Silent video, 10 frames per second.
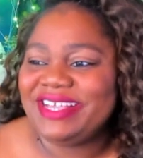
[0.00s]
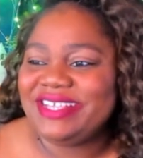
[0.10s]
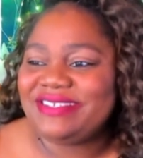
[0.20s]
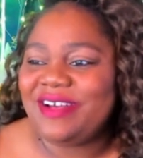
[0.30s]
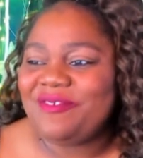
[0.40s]

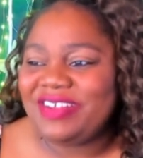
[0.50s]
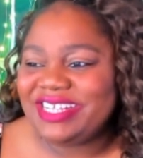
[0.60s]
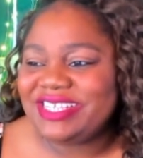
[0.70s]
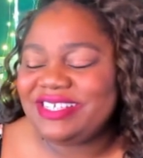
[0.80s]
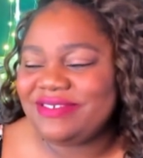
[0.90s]
So I
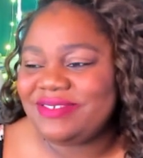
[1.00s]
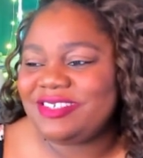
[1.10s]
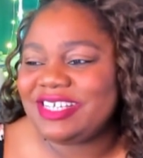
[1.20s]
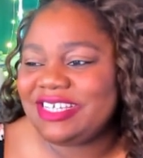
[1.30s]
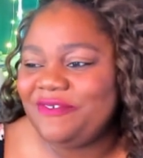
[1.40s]
wanted to use
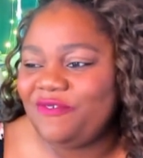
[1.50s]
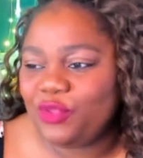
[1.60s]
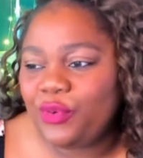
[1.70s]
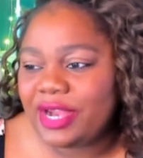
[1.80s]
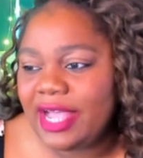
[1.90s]
the
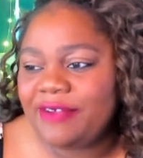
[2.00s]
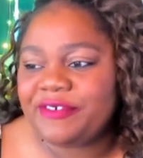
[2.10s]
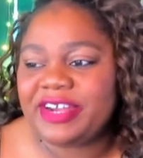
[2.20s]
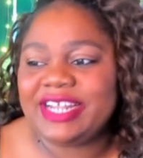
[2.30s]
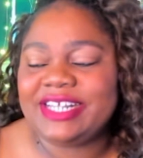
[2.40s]
floor
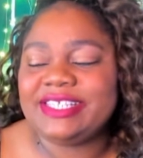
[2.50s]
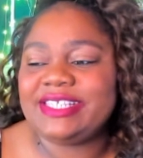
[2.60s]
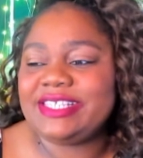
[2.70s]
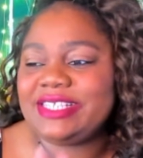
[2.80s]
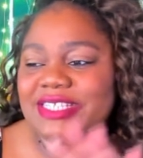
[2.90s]
coverings